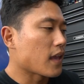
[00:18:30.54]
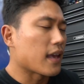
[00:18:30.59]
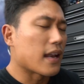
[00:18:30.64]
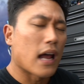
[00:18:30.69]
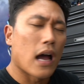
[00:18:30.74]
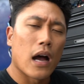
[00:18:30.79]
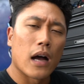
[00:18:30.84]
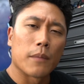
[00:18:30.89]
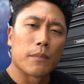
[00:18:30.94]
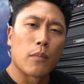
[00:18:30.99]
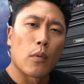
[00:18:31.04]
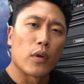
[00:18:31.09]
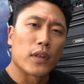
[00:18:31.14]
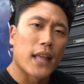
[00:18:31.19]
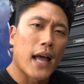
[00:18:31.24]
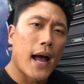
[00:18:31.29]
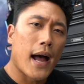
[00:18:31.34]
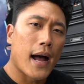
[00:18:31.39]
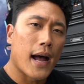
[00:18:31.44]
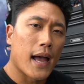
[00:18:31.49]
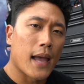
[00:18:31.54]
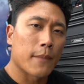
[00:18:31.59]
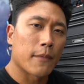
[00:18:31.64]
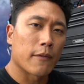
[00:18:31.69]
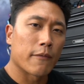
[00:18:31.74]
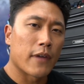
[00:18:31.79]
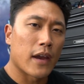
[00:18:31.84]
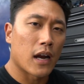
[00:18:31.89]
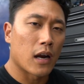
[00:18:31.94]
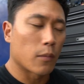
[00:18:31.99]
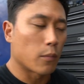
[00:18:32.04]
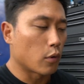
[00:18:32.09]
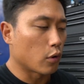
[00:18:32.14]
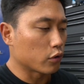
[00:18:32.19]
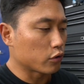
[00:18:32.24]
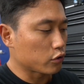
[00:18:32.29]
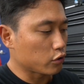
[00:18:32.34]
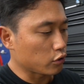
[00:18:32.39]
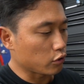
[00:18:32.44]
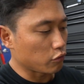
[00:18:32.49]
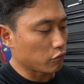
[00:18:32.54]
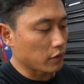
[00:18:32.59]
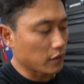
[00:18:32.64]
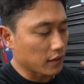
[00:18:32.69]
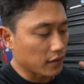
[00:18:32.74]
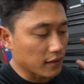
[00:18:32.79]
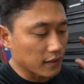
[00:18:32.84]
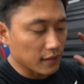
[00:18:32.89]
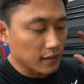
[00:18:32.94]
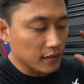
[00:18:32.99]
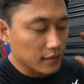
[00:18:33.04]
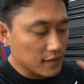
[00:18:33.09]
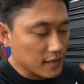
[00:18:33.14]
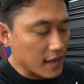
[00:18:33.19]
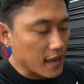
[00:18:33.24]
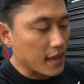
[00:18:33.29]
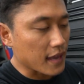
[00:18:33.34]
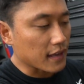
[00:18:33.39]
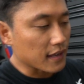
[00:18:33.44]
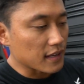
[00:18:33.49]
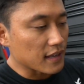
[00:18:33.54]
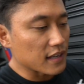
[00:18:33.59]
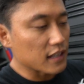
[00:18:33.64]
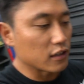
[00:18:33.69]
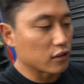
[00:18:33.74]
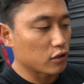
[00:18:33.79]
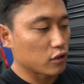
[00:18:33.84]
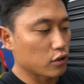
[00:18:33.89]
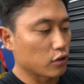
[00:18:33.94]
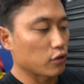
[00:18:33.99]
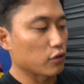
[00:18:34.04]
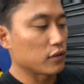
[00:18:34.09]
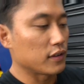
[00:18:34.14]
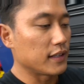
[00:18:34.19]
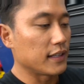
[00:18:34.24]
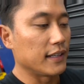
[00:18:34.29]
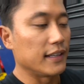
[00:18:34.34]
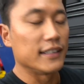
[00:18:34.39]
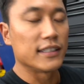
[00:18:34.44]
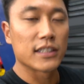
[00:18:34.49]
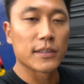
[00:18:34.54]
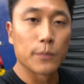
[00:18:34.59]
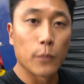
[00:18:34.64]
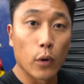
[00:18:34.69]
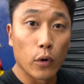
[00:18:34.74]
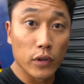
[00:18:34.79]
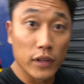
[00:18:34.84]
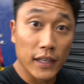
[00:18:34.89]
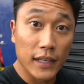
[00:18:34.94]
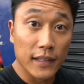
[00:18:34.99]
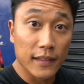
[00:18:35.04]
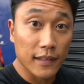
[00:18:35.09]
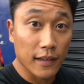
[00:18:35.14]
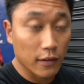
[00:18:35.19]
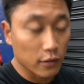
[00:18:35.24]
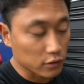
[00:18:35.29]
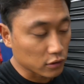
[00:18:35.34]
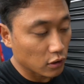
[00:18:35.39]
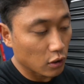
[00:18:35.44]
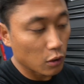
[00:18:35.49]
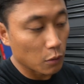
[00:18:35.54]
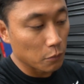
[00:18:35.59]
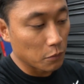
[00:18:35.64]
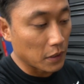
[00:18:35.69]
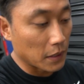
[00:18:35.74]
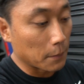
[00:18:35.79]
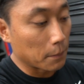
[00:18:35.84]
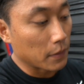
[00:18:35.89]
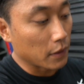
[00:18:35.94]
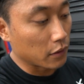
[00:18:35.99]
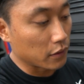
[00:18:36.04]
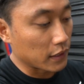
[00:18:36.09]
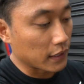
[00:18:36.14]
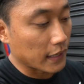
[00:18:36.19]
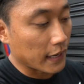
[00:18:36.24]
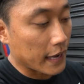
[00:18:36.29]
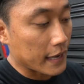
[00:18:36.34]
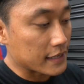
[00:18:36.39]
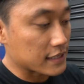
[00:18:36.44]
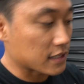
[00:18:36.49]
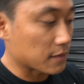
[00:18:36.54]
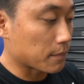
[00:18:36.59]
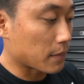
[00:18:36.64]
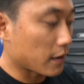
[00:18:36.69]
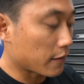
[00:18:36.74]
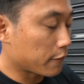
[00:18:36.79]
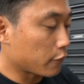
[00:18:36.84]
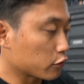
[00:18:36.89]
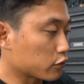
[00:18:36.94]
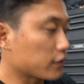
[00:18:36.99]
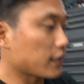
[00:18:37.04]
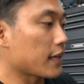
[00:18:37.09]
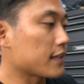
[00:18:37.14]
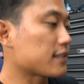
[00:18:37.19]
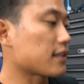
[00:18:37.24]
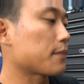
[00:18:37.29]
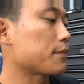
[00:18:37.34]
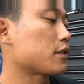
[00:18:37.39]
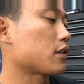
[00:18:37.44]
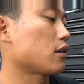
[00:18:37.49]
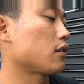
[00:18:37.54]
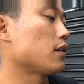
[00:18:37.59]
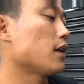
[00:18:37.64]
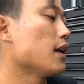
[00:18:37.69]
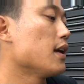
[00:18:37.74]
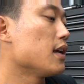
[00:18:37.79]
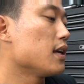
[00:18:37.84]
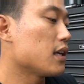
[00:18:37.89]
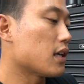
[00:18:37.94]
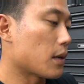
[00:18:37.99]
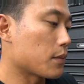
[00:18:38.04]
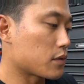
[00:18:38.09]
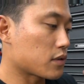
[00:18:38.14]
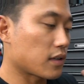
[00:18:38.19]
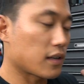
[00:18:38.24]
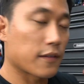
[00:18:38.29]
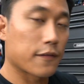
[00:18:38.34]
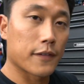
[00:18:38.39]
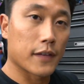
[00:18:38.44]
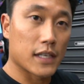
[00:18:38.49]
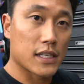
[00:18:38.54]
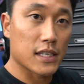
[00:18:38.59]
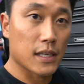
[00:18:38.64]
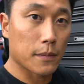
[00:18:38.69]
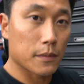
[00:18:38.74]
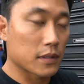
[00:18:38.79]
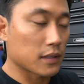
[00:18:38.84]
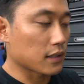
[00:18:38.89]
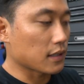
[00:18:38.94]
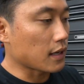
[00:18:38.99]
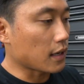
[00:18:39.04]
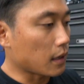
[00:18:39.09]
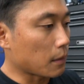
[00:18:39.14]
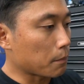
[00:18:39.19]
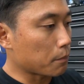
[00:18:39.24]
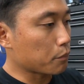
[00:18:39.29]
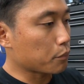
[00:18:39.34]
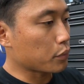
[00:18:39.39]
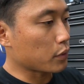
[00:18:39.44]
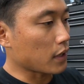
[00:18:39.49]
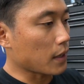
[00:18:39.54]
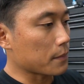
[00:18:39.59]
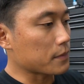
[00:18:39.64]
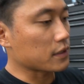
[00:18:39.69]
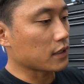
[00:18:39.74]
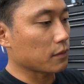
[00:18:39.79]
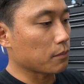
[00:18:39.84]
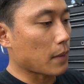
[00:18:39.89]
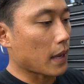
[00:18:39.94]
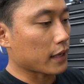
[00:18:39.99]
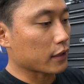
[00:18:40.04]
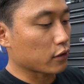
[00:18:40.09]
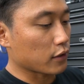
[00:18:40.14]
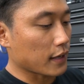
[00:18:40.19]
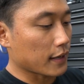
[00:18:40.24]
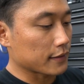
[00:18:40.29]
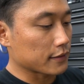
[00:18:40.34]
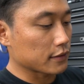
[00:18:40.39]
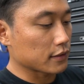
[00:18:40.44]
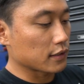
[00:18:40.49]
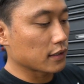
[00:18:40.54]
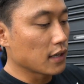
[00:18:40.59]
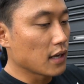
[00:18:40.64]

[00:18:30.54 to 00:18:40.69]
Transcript: and I'll have more time available to really get into these small details of rebuilding engine. But for today's episode, I'm just gonna finish everything up, put everything back together,